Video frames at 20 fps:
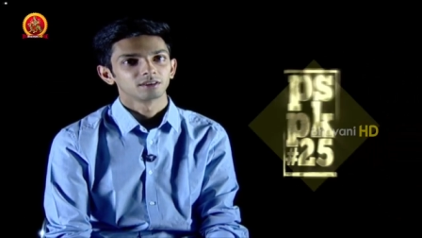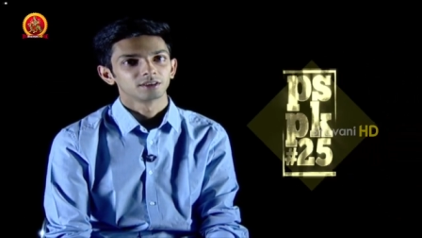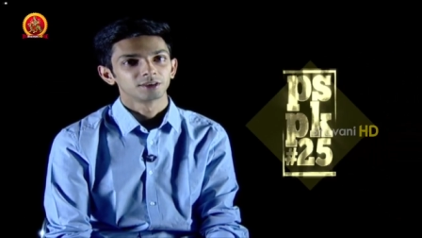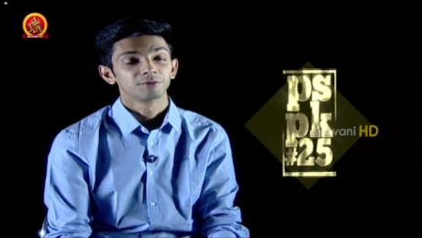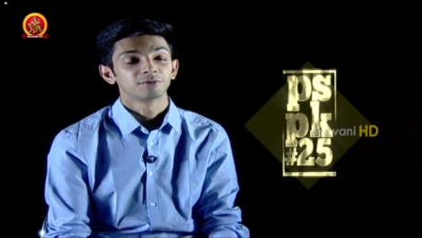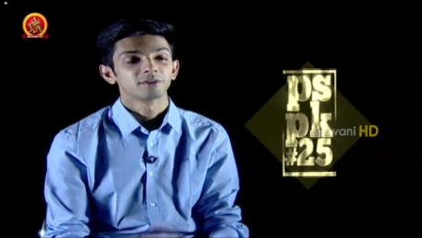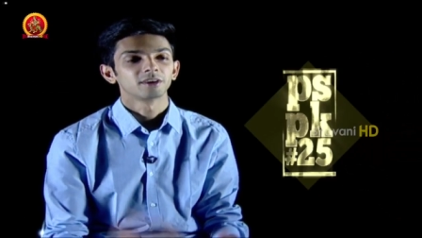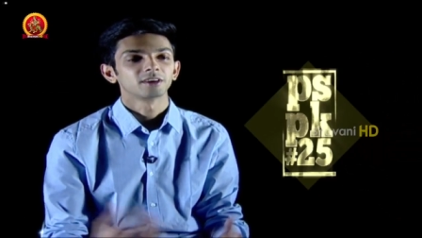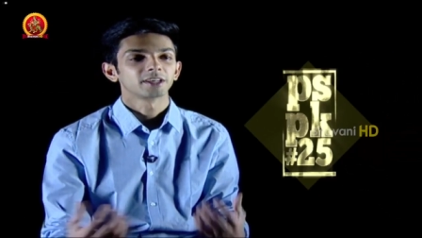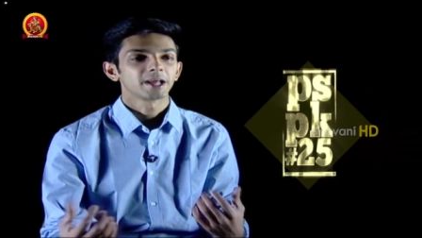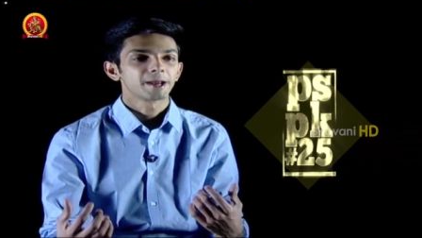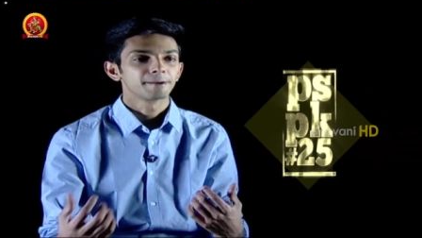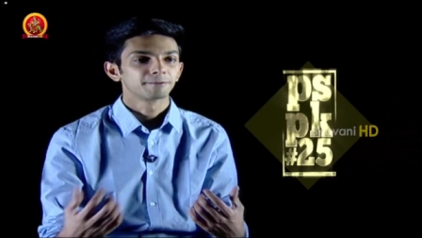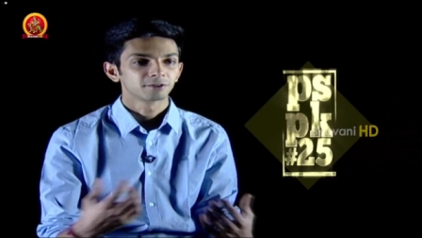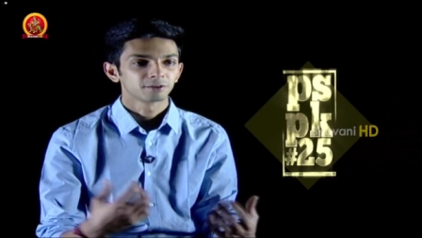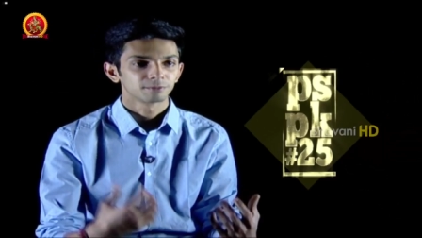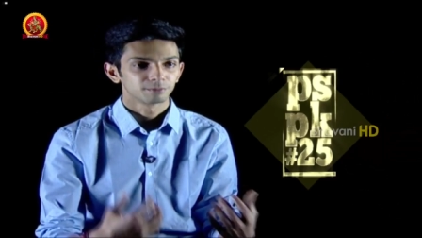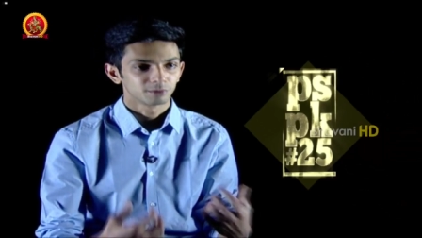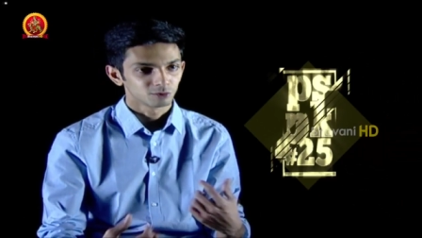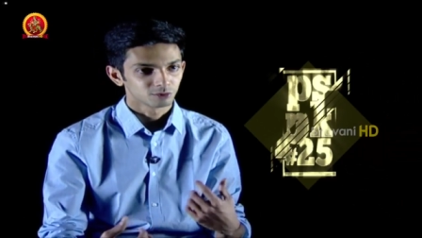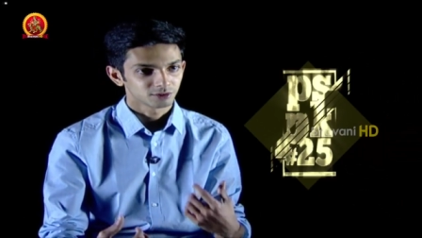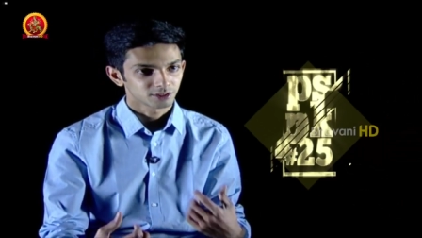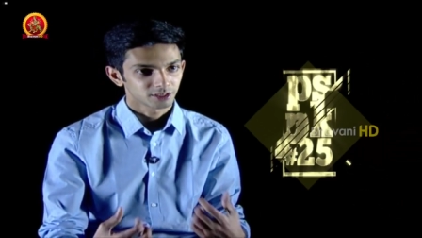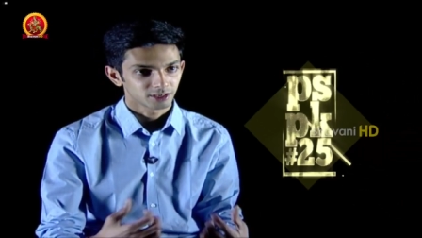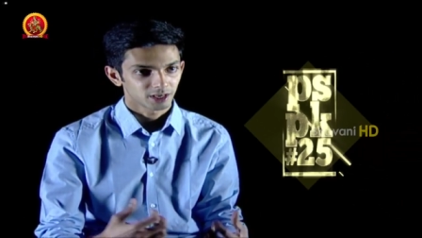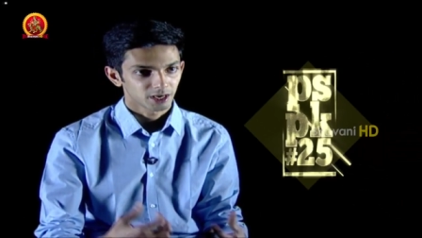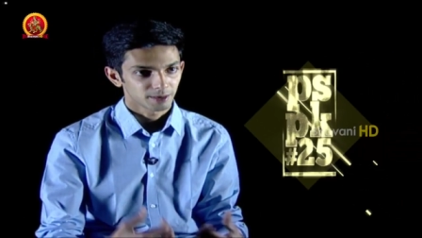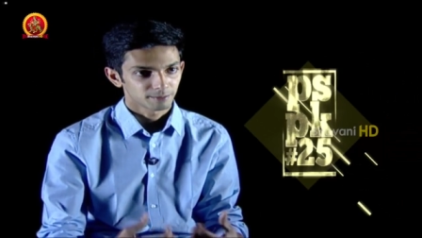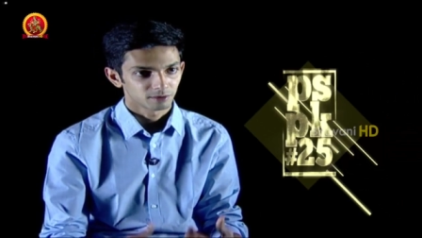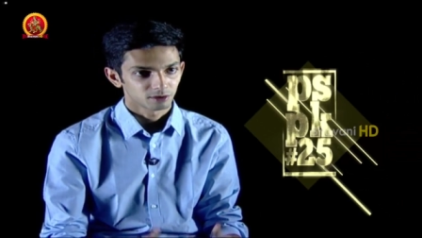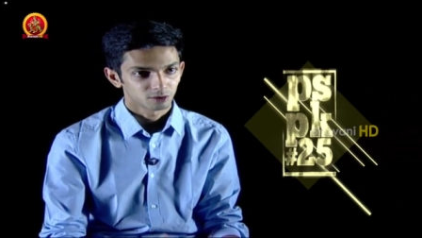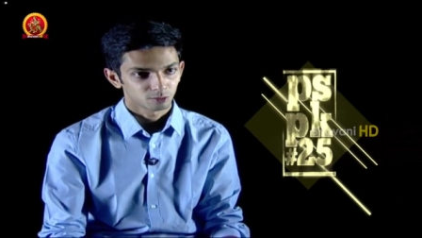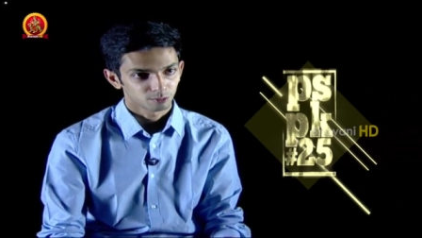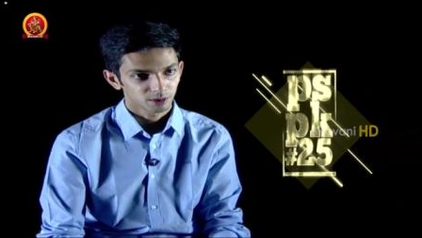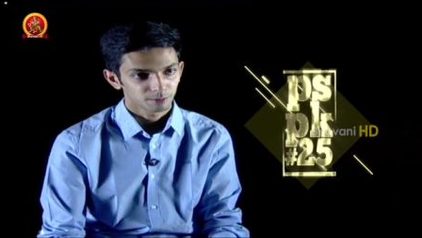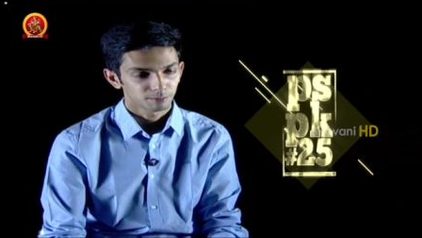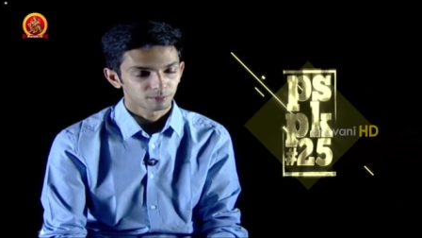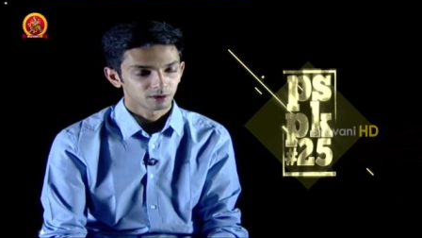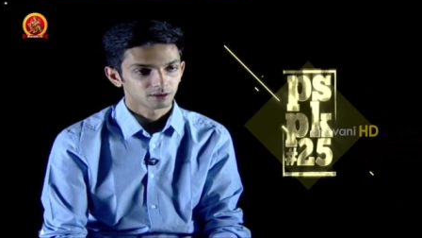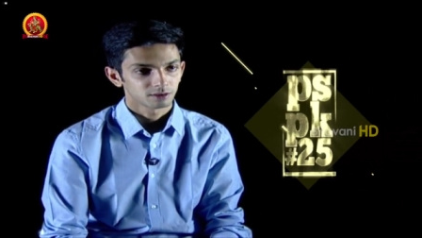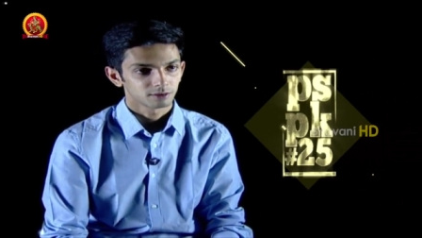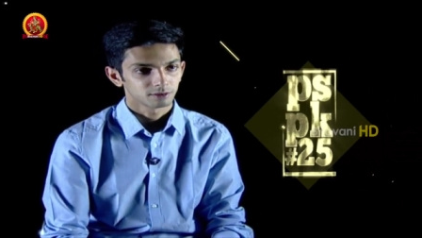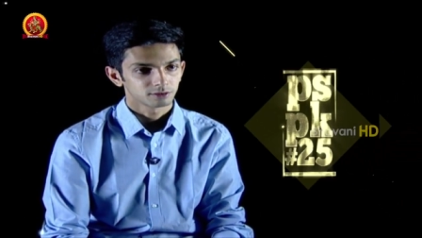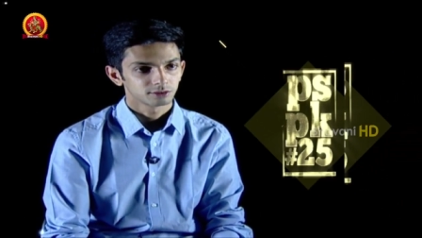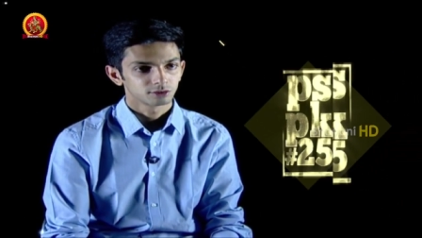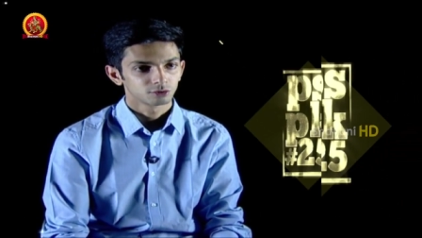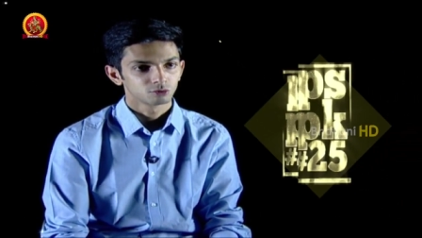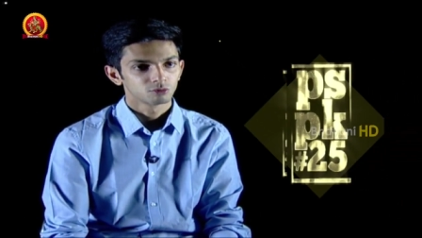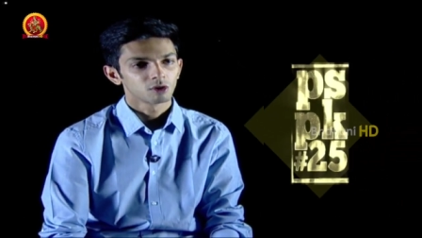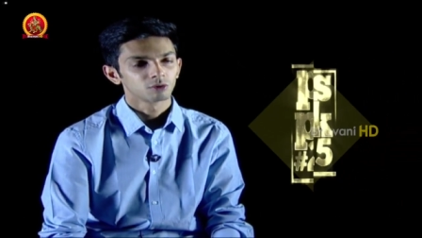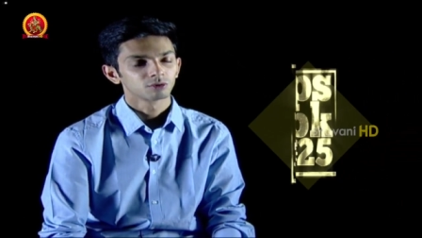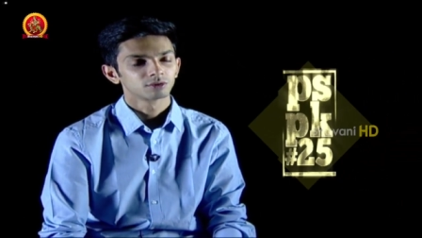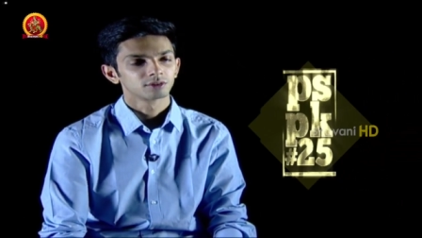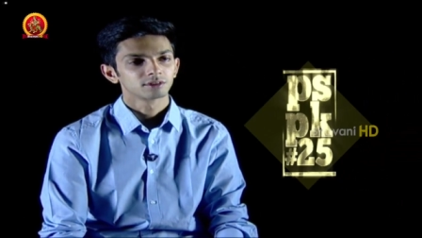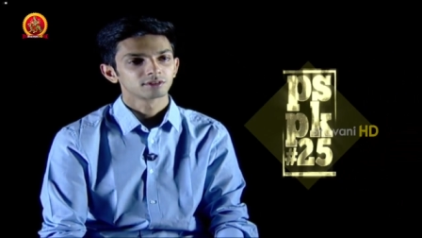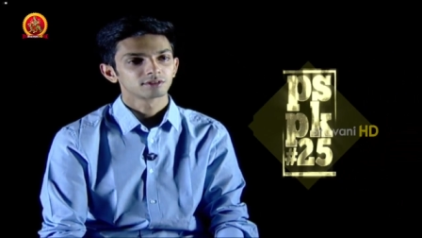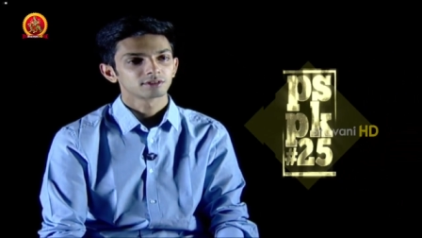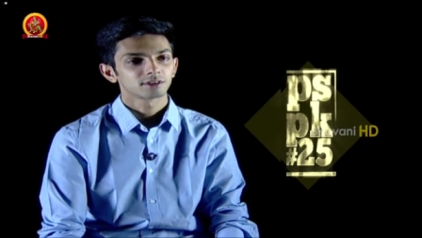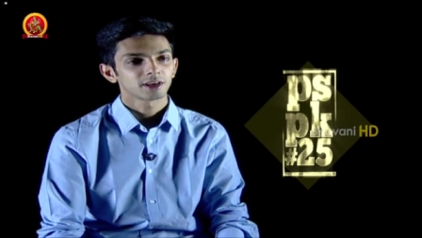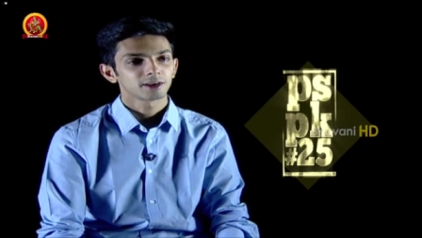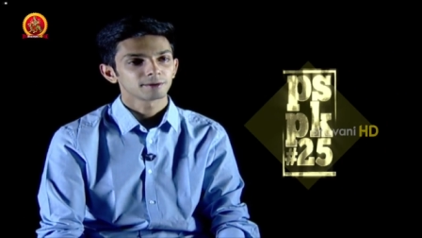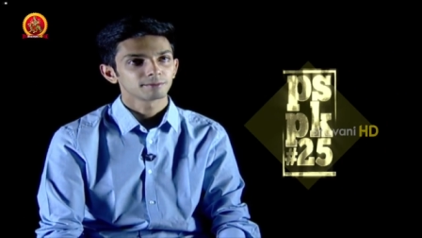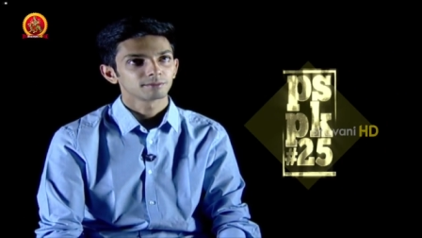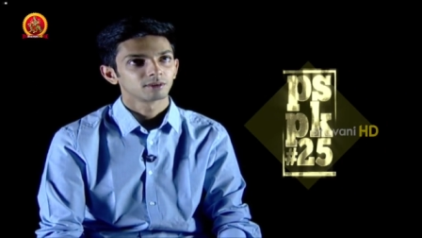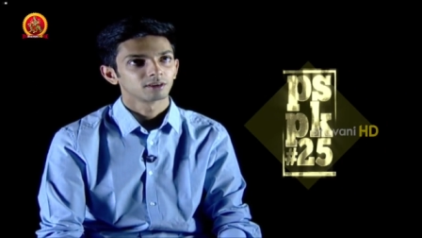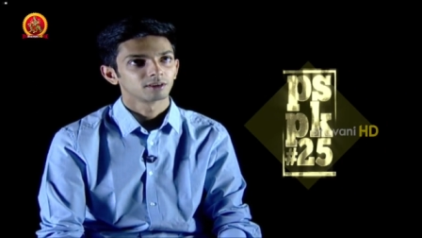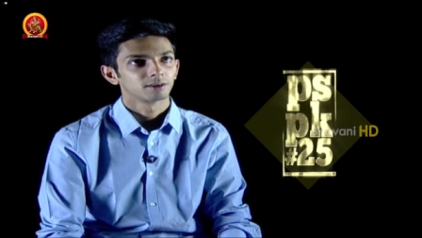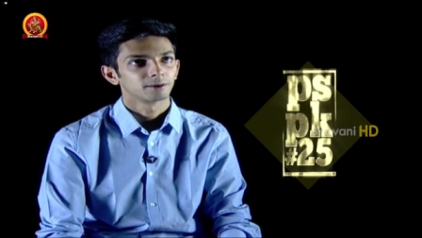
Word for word: different types of music came into me. But throughout this time,